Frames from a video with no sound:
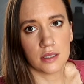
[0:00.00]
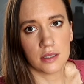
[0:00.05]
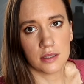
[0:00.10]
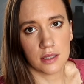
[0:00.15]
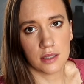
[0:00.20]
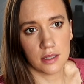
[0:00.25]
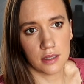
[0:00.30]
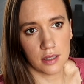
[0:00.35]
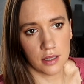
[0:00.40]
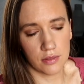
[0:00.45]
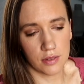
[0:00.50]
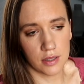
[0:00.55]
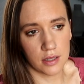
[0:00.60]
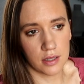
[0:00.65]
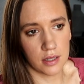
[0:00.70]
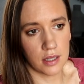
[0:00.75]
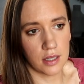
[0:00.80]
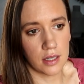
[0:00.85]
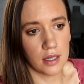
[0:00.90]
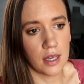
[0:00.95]

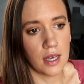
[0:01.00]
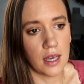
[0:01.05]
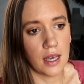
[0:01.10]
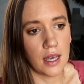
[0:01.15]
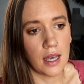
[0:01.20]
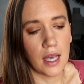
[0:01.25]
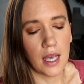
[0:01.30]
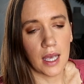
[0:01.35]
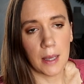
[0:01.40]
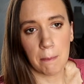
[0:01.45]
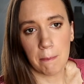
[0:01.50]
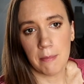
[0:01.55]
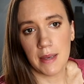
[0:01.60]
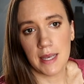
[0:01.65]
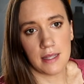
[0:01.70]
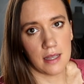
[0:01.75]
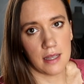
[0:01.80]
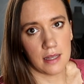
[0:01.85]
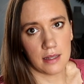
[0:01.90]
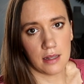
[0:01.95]
sensitivity
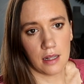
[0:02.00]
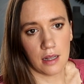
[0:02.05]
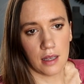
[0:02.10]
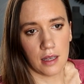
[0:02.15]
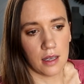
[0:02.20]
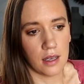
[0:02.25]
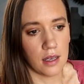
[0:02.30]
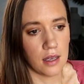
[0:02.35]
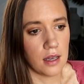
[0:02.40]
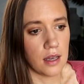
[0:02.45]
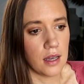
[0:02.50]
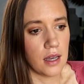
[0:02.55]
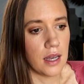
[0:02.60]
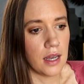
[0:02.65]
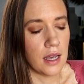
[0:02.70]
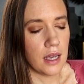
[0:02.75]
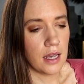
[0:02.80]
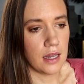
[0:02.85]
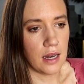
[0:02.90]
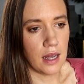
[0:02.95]
immediately.
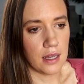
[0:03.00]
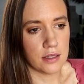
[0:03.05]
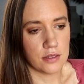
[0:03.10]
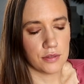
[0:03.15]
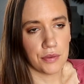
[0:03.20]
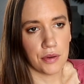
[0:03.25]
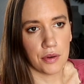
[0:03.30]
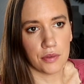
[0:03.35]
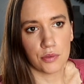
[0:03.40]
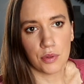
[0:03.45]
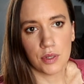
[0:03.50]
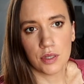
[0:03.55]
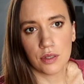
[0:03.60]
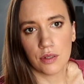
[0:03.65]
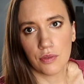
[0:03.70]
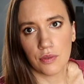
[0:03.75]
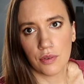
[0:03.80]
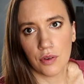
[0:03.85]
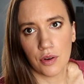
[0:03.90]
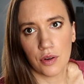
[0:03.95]
It lasts for
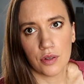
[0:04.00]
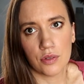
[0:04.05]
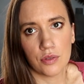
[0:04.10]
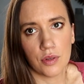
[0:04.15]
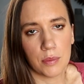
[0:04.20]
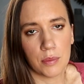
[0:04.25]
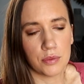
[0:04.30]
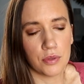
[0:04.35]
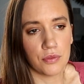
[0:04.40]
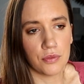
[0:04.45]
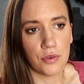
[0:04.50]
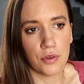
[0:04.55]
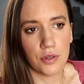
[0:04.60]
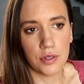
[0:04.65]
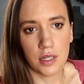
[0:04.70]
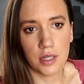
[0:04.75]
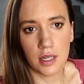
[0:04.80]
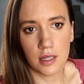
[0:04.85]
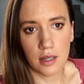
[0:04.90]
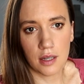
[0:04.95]
24 to up to
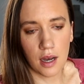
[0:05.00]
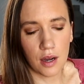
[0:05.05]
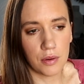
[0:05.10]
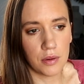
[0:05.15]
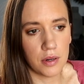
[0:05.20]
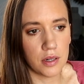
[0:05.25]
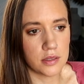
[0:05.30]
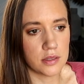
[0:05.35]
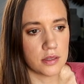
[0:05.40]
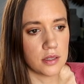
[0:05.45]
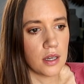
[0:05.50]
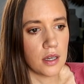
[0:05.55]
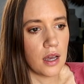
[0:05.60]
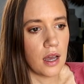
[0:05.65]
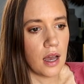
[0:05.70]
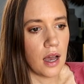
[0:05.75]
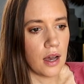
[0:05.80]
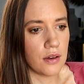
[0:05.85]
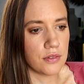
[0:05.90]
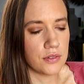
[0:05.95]
48 hours.
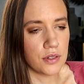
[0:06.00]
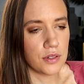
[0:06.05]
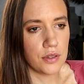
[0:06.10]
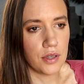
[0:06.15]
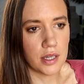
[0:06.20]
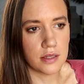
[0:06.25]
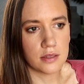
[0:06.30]
After you